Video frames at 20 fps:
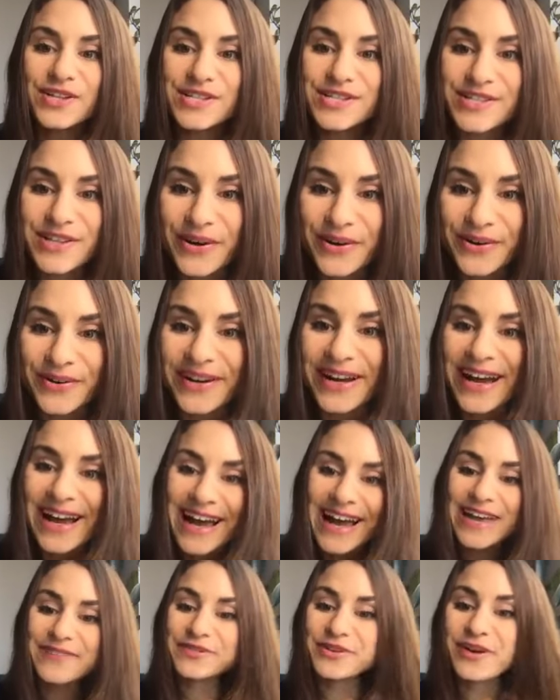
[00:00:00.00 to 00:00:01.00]
So
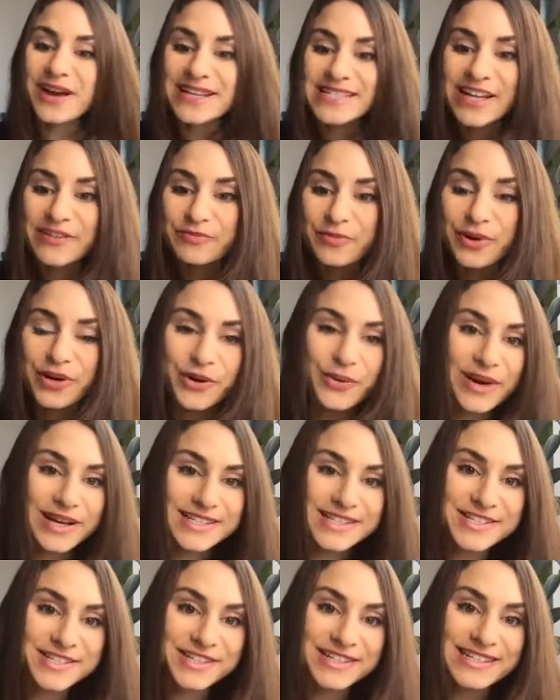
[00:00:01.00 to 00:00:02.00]
if you guys have more
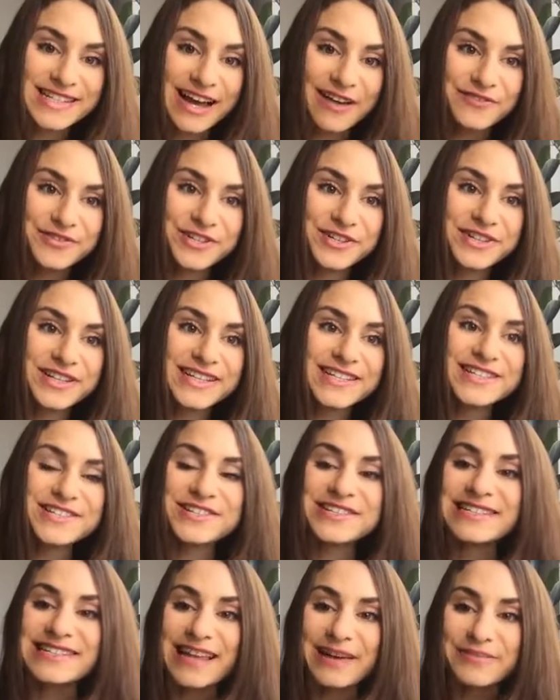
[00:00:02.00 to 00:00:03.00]
questions after
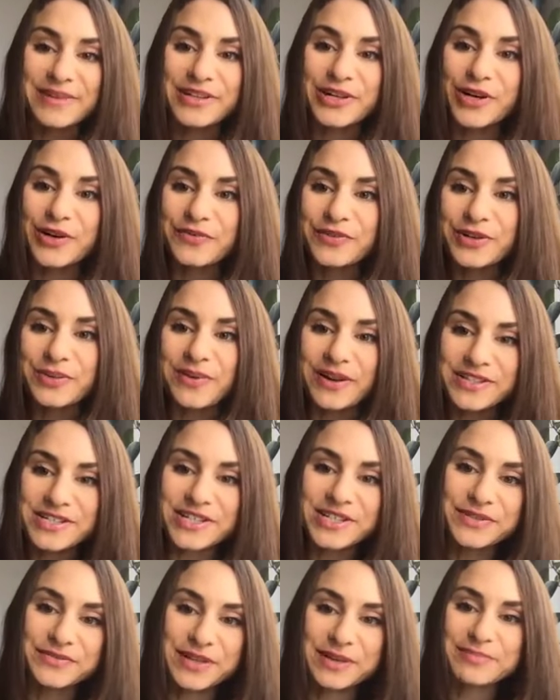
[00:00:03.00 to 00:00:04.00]
this, just let me know if you're
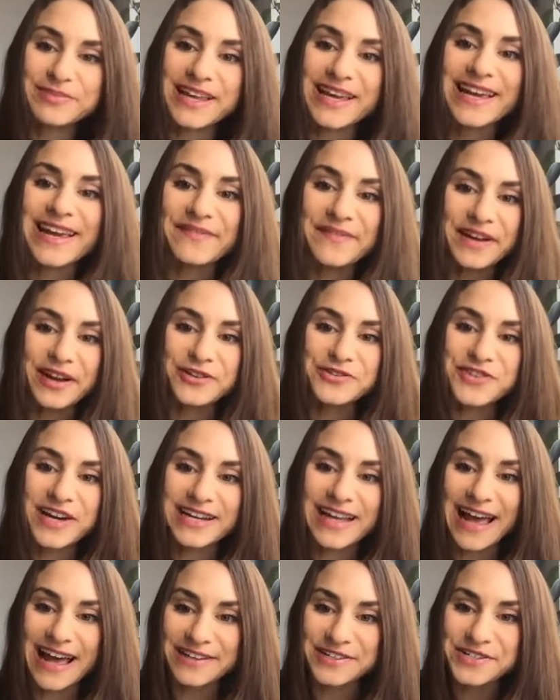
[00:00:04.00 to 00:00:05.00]
watching the replay, and then I'll
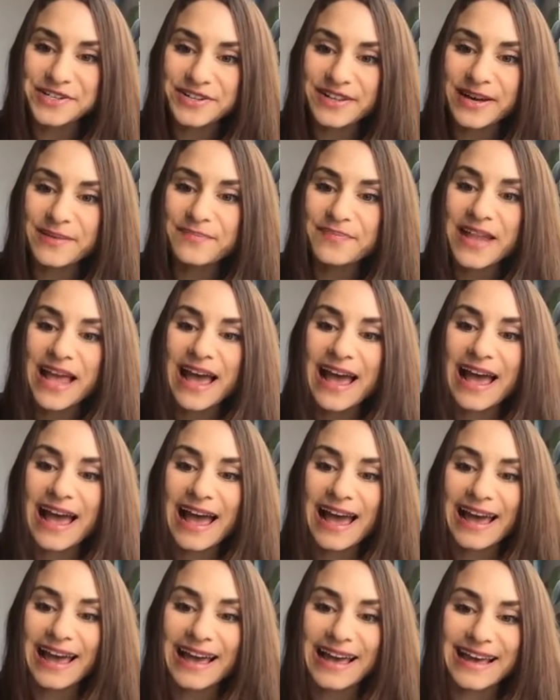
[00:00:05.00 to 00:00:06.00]
try to answer them.
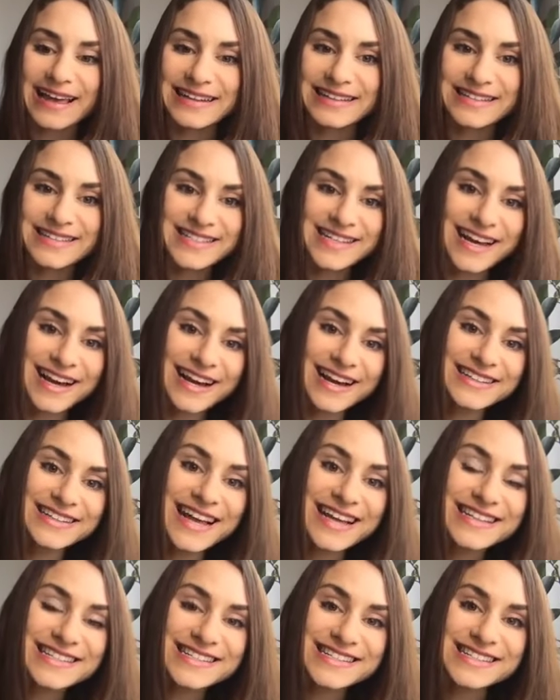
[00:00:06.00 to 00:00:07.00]
And
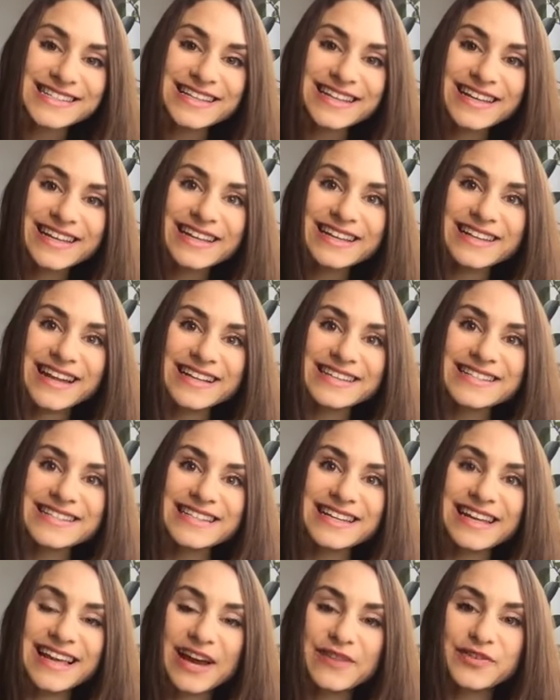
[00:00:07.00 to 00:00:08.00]
nice
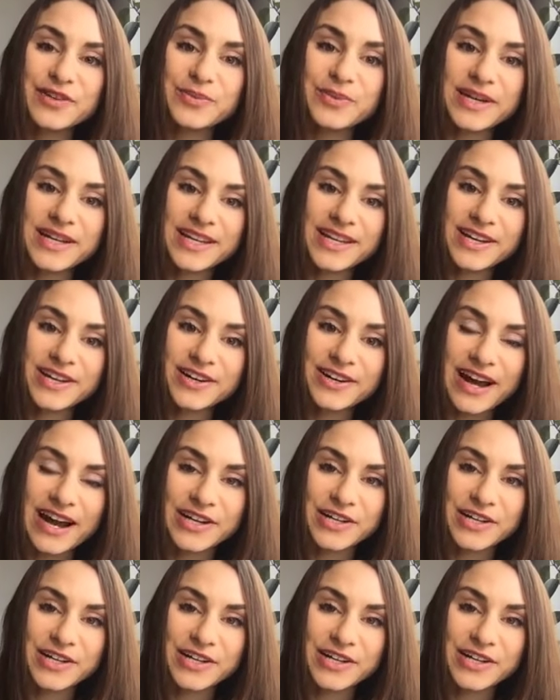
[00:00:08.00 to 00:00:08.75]
seeing everyone here.